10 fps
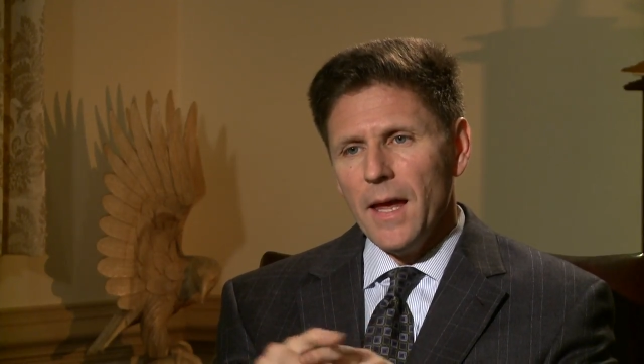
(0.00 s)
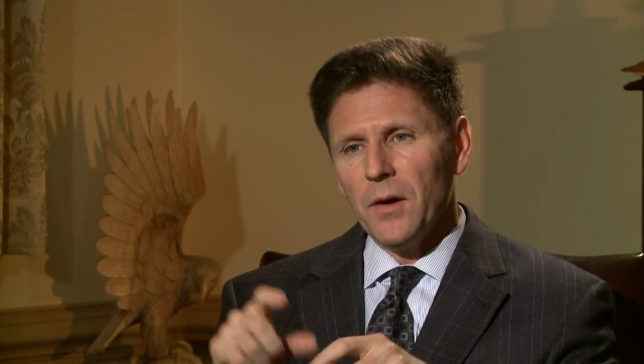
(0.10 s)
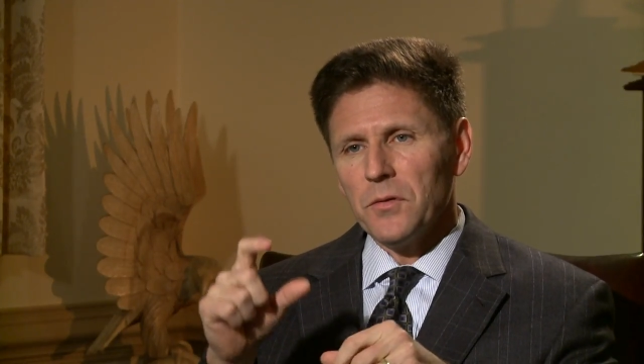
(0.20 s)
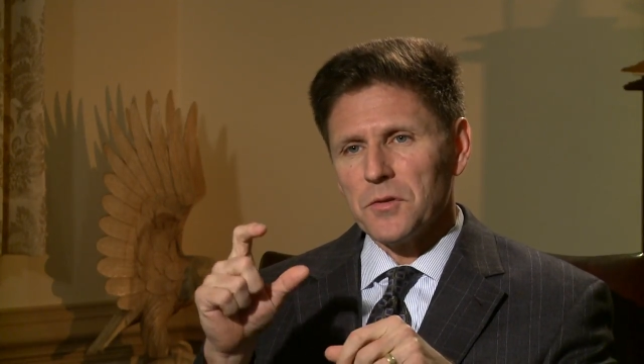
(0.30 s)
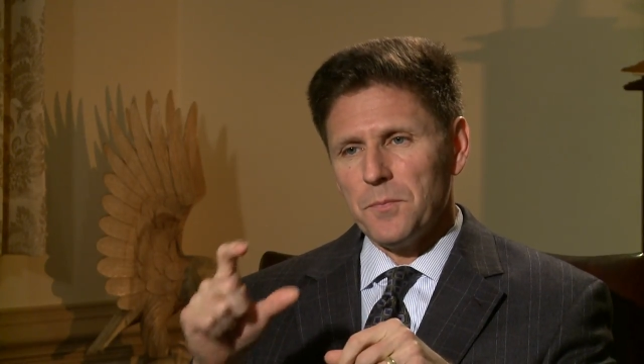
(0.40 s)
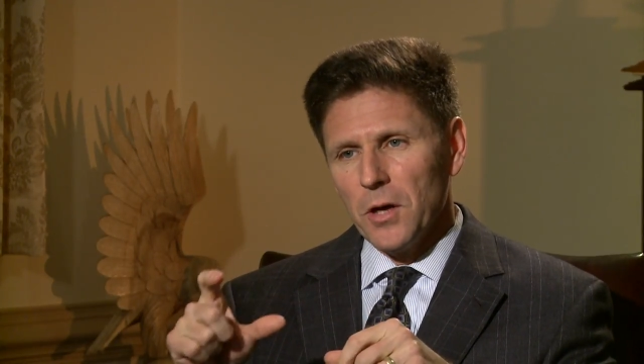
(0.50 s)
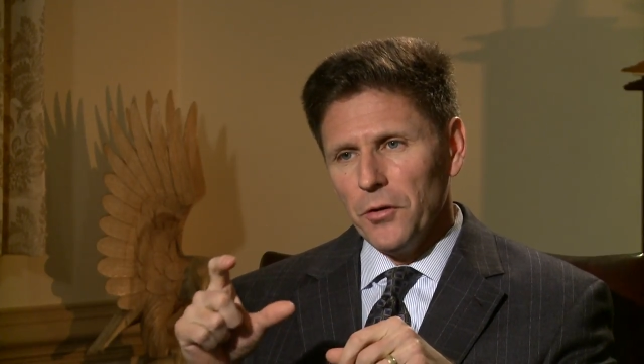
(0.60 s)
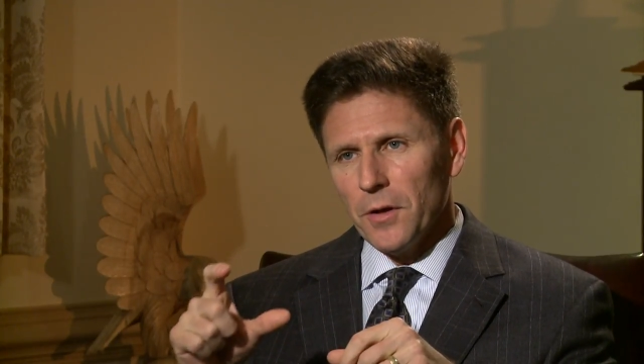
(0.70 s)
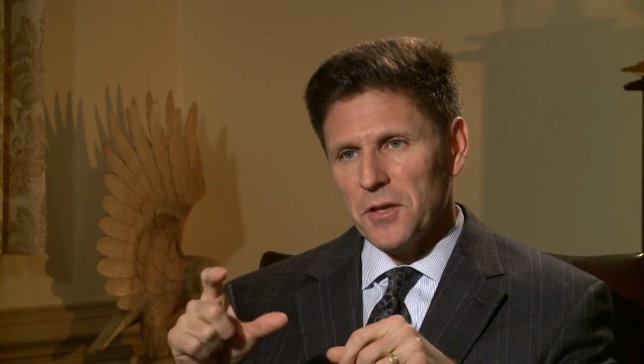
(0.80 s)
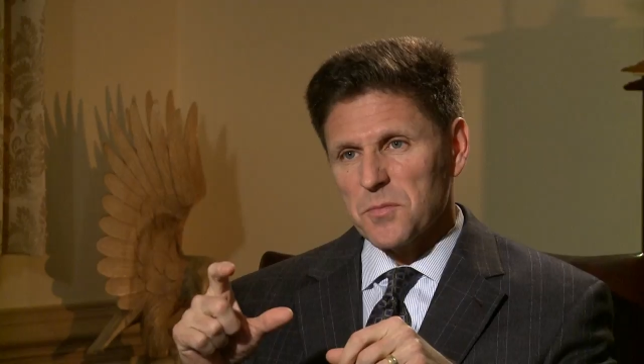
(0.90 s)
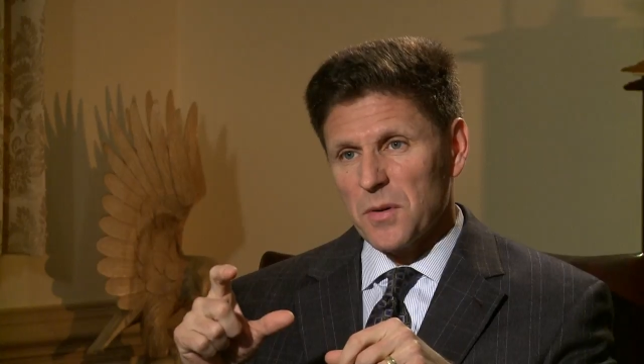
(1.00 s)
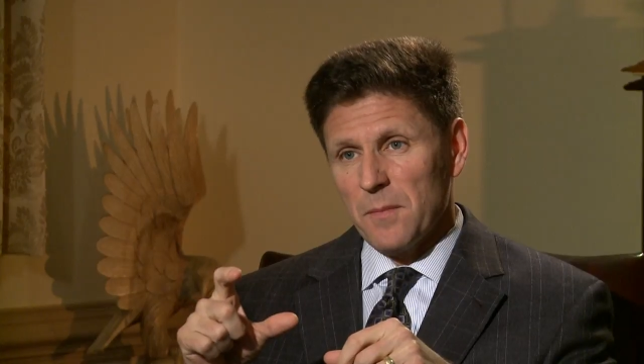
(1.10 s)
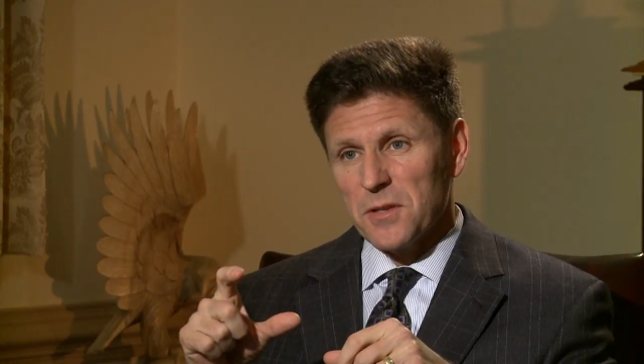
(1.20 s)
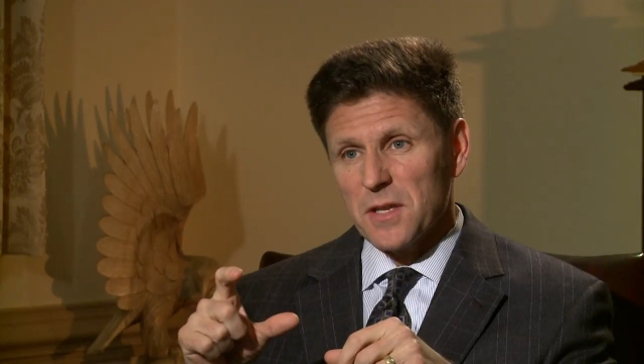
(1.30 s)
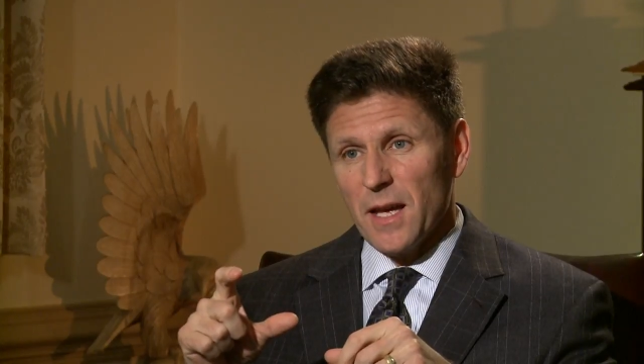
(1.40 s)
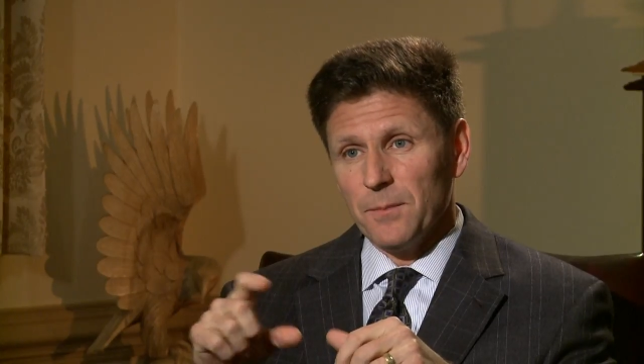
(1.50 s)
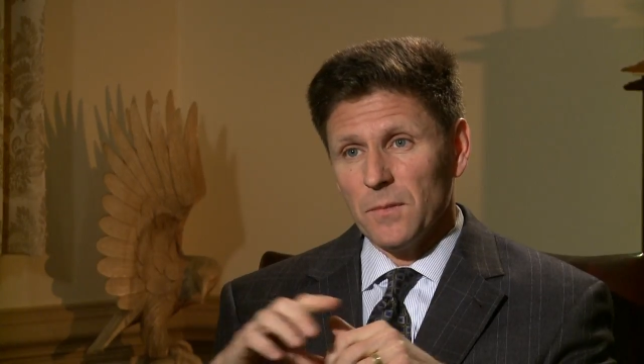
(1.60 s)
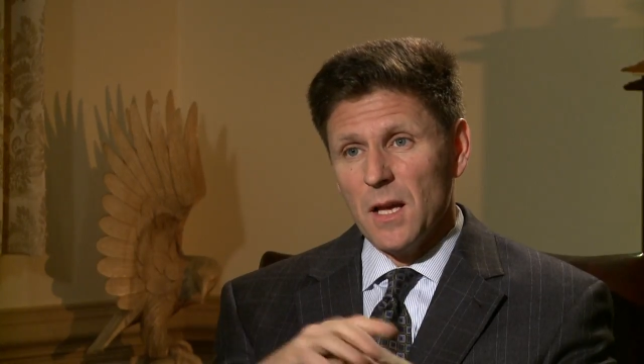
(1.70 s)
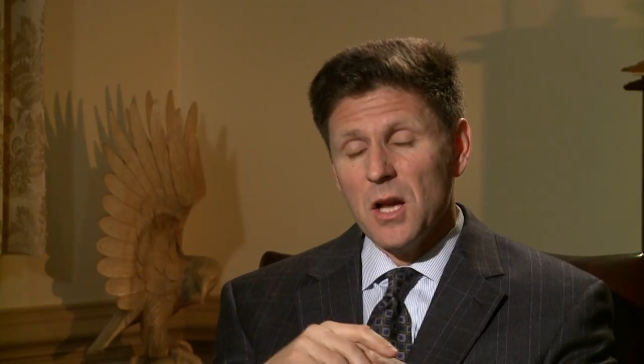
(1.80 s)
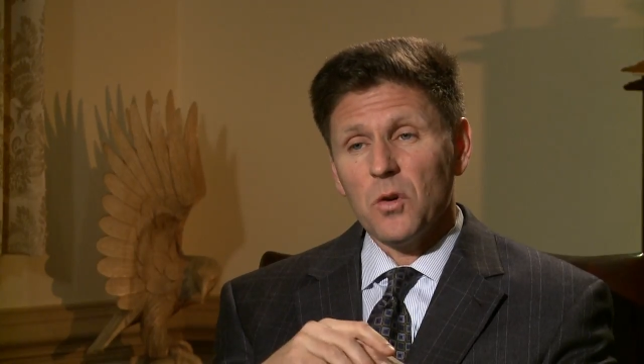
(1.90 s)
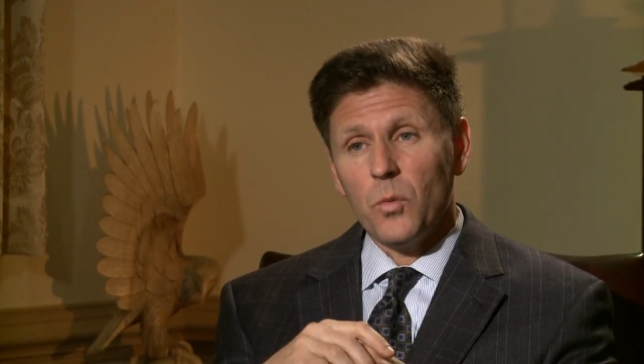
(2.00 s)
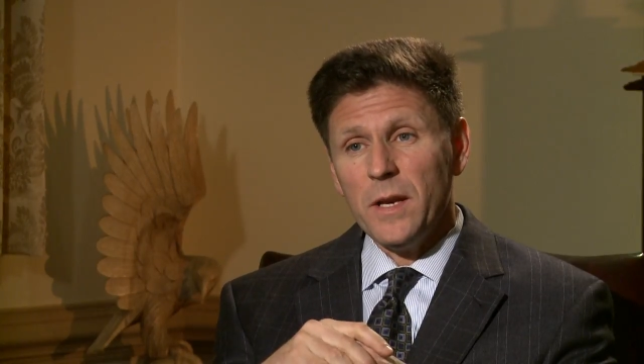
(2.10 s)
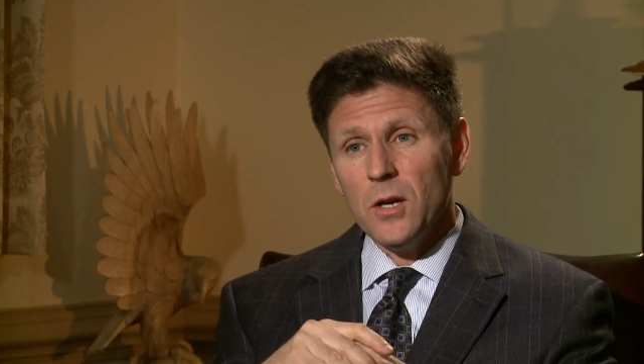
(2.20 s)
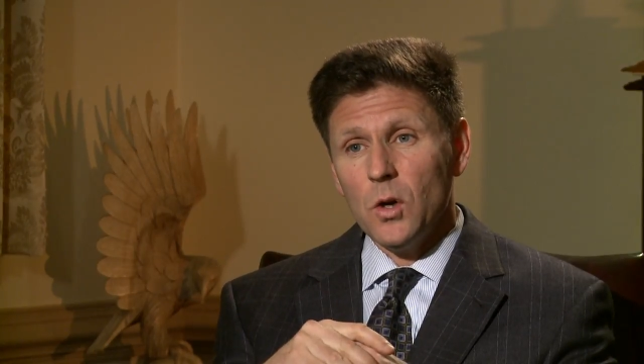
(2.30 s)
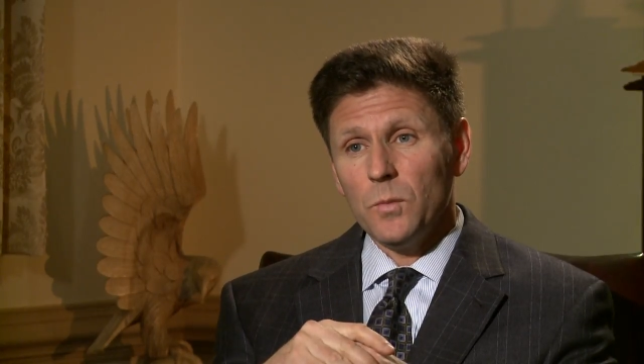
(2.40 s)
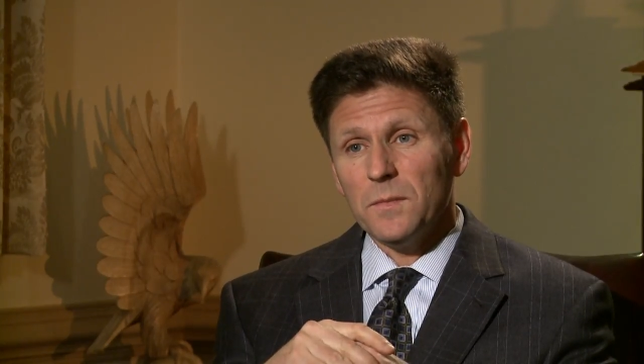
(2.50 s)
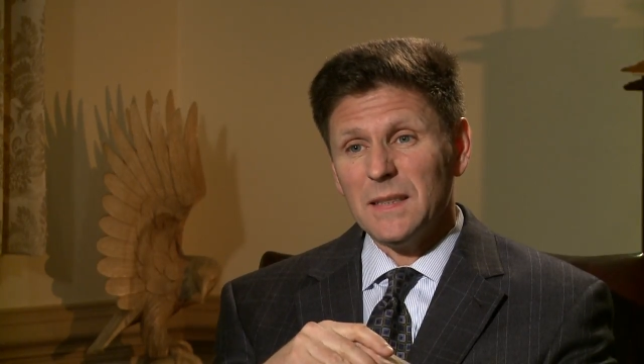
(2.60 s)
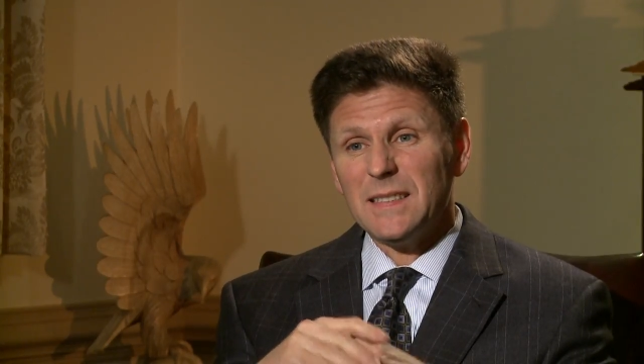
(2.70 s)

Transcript: And it was built on this premise that we knew